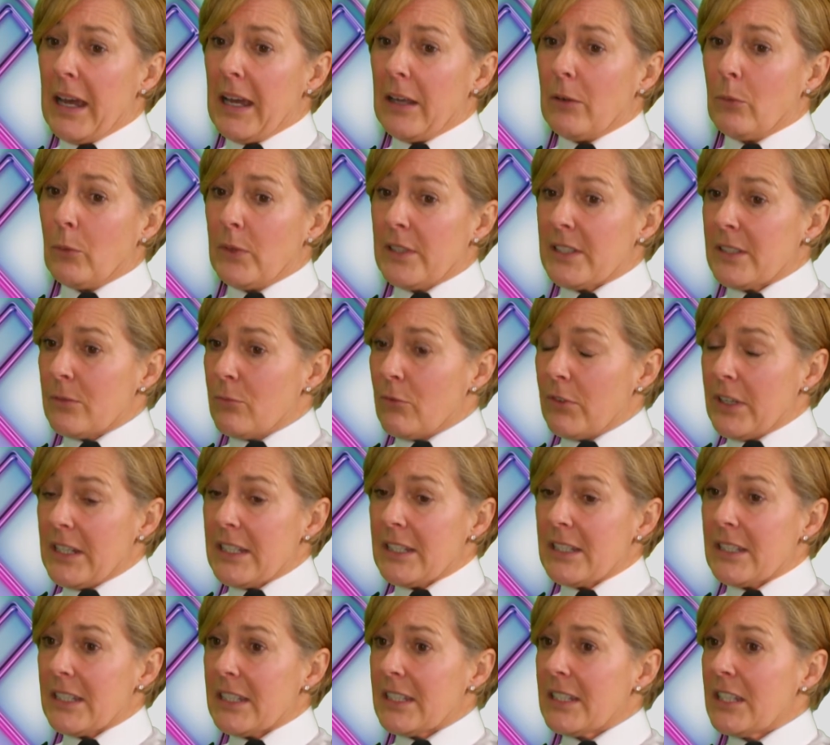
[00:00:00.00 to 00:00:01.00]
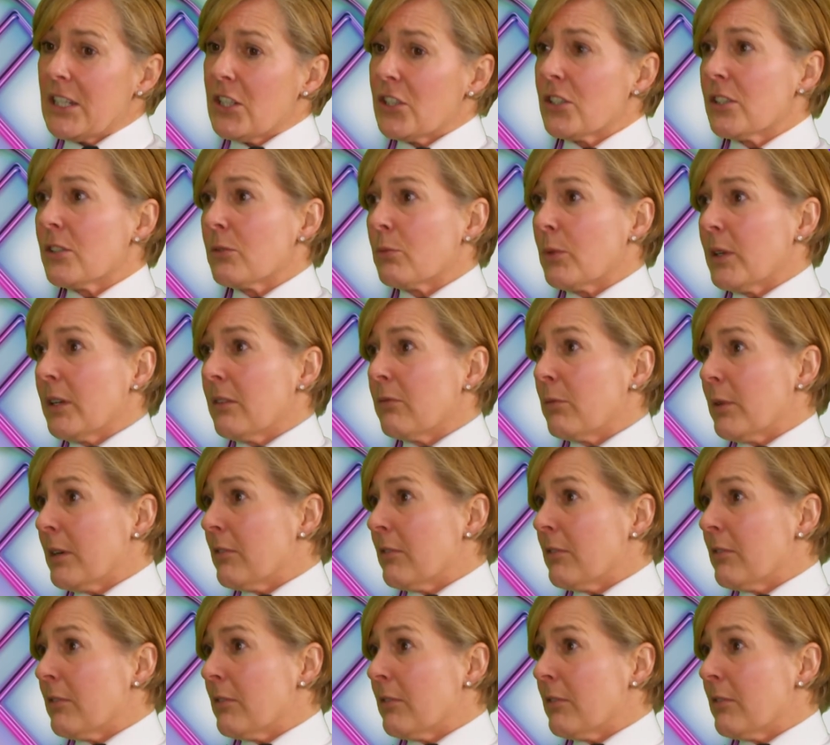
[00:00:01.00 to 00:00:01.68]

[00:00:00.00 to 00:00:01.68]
and with some recent decisions, we're,